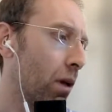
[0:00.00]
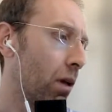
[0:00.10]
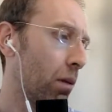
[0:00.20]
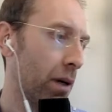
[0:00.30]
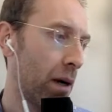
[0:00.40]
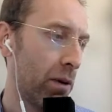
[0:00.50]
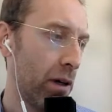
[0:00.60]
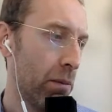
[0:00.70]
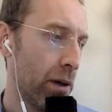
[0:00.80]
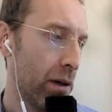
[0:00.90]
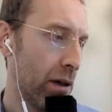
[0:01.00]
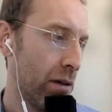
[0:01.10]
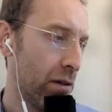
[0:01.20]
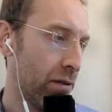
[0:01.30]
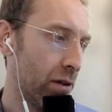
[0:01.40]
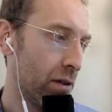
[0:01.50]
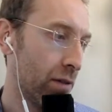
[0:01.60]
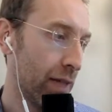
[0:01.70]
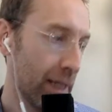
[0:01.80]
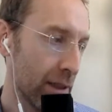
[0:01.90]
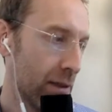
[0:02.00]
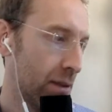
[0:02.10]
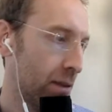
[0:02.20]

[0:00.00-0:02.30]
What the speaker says: But I'm reading about Henry the First of England.